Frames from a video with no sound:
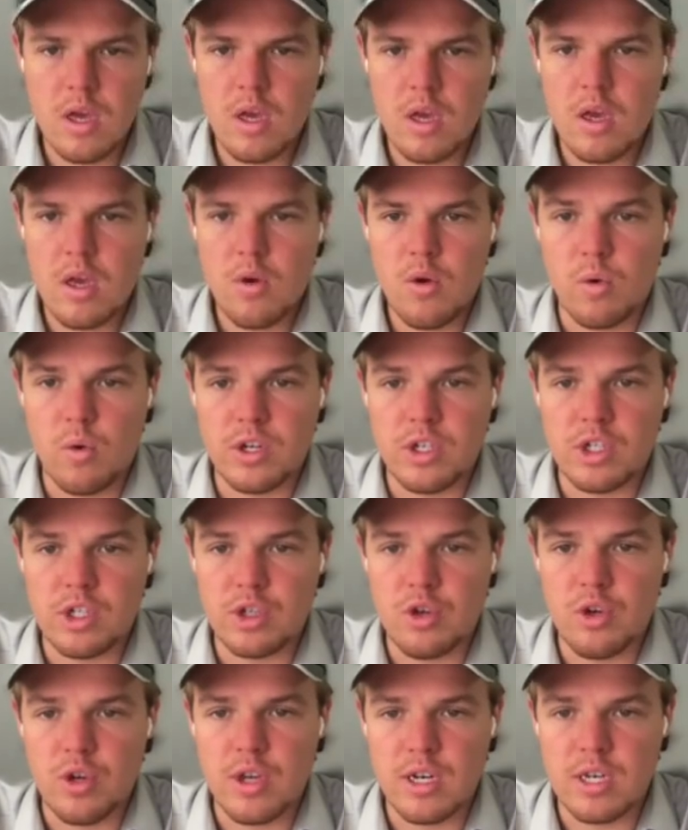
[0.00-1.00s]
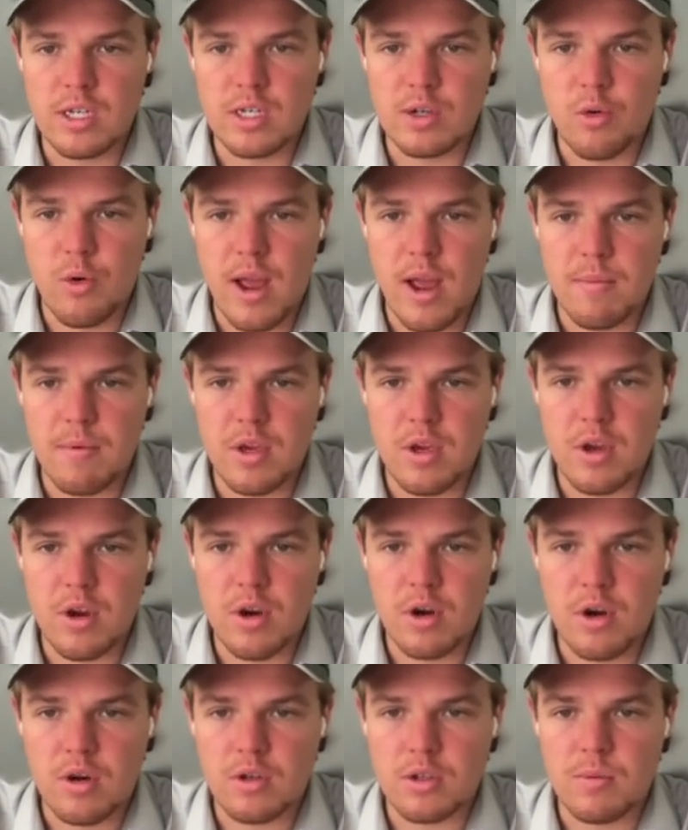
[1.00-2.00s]
which you can just grab
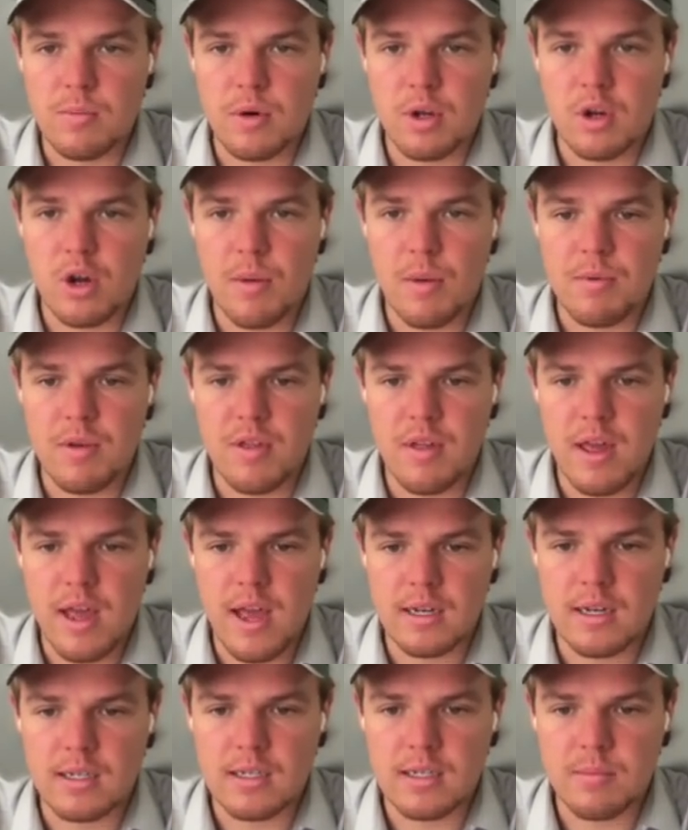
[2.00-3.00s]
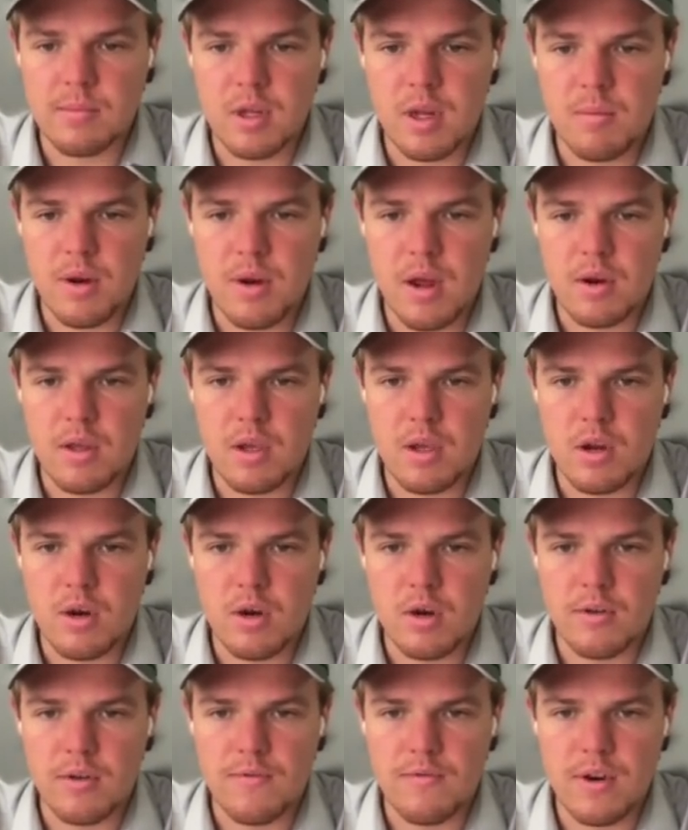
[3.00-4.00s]
here. So I'm gonna copy that, come down
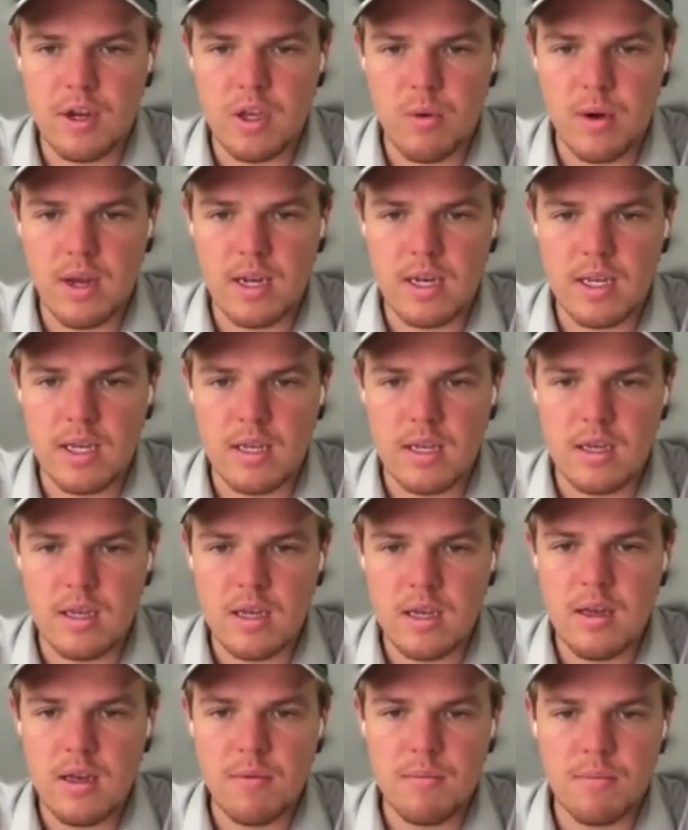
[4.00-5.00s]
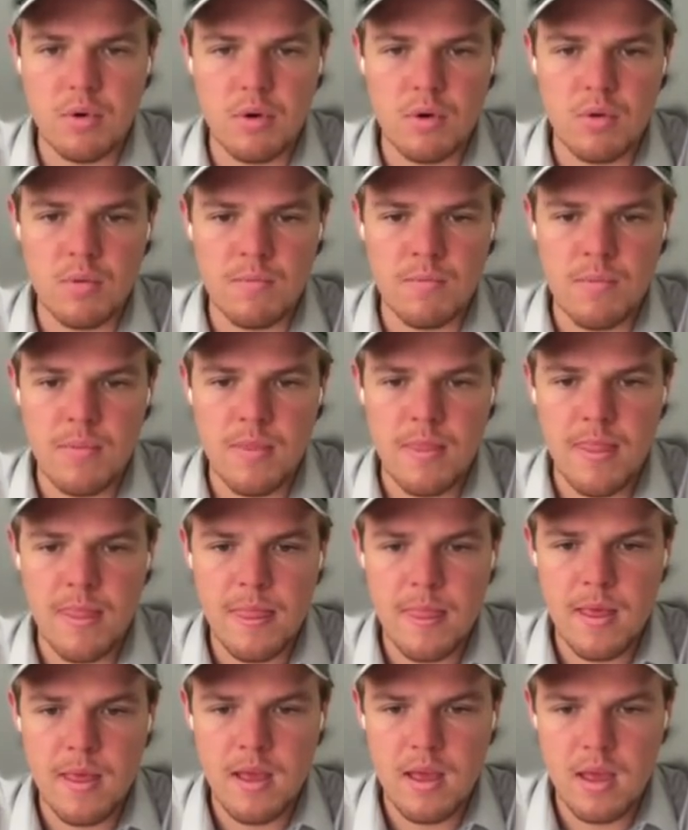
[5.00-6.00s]
here to video I D, boom.
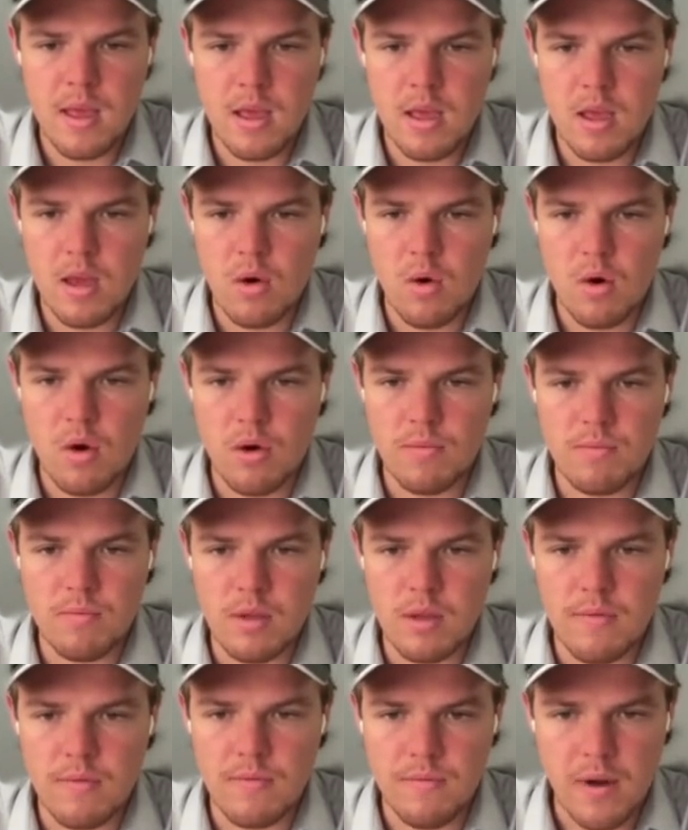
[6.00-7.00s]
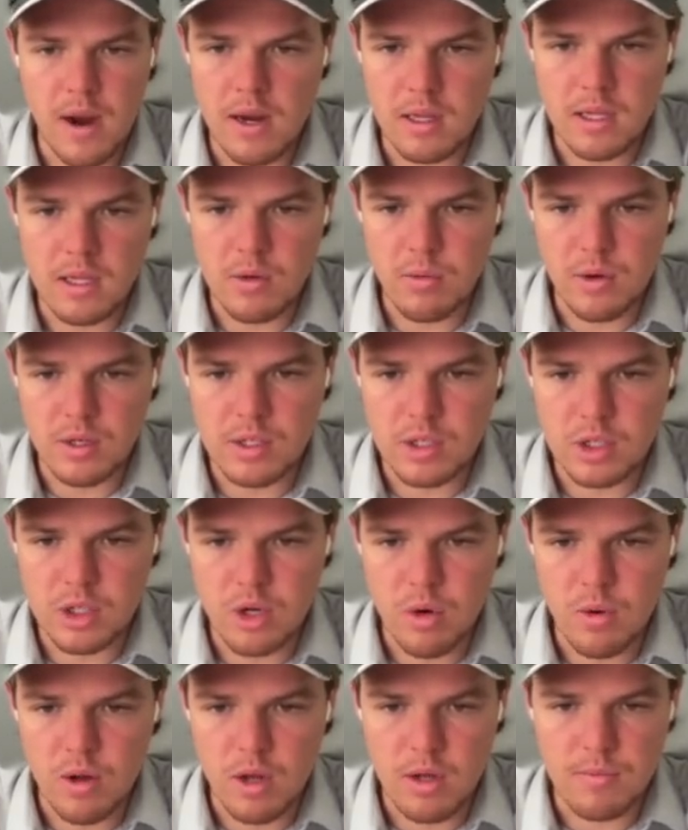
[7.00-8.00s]
Or finally it wants to
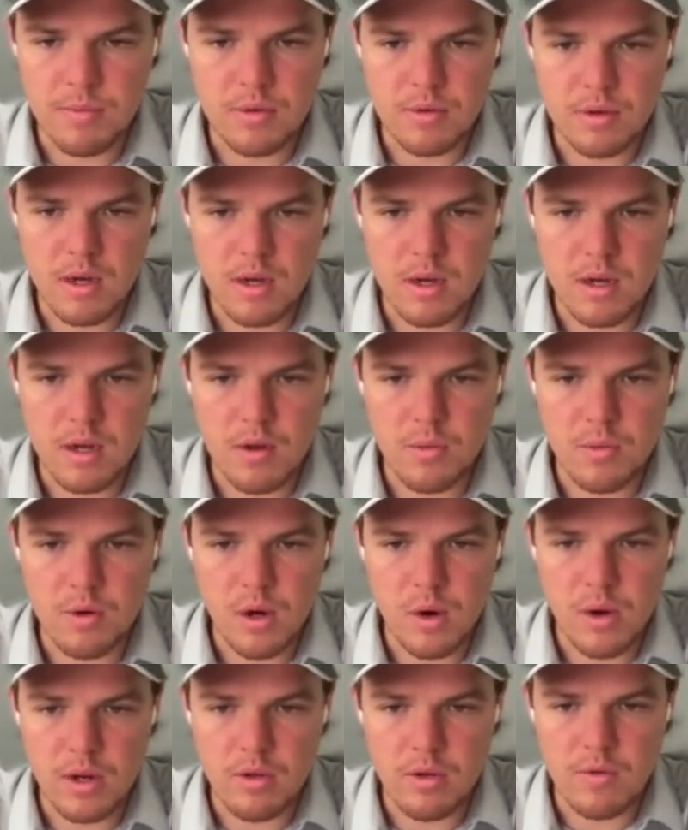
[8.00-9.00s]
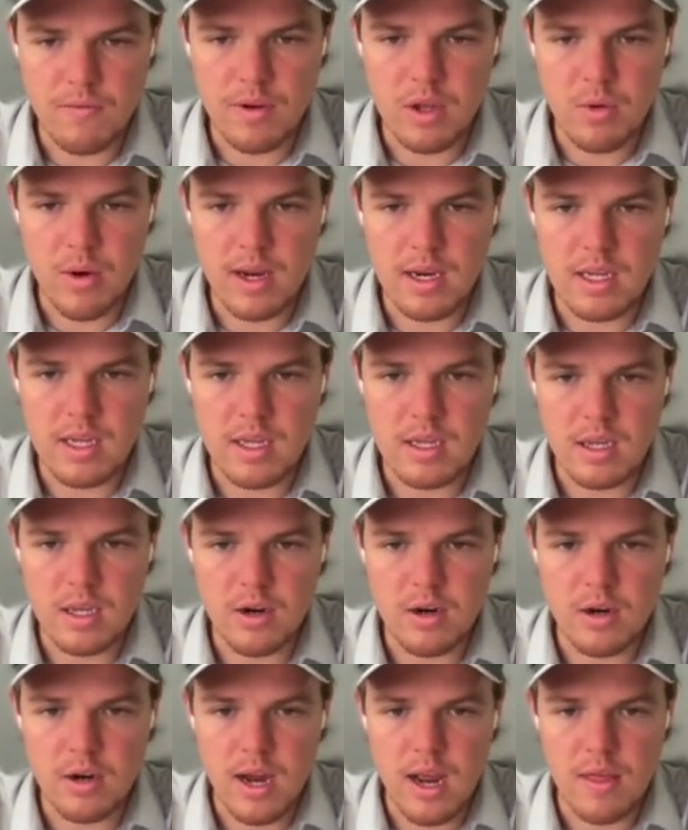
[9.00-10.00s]
show up. Uh, we'll go ahead and do video I D
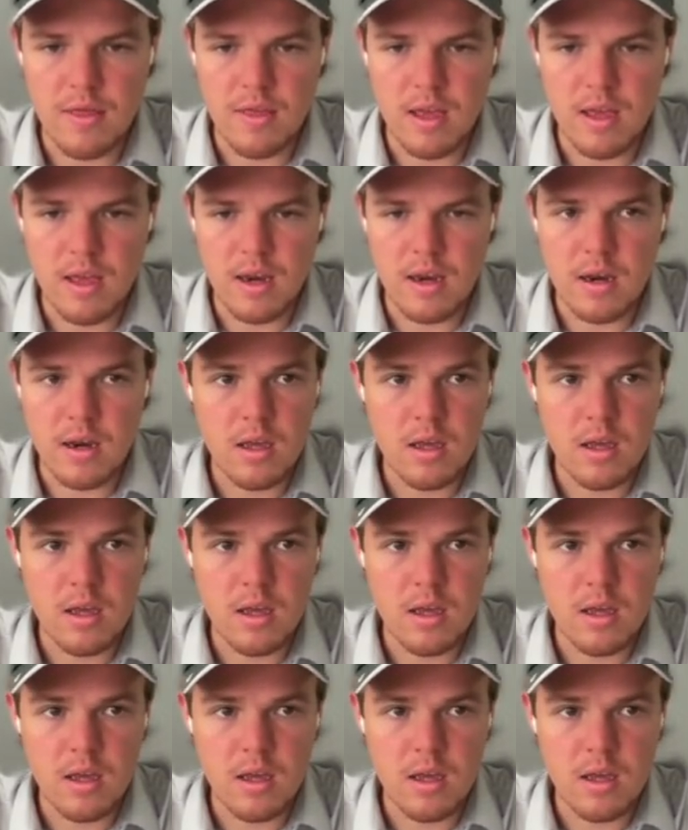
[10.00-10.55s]
here. And then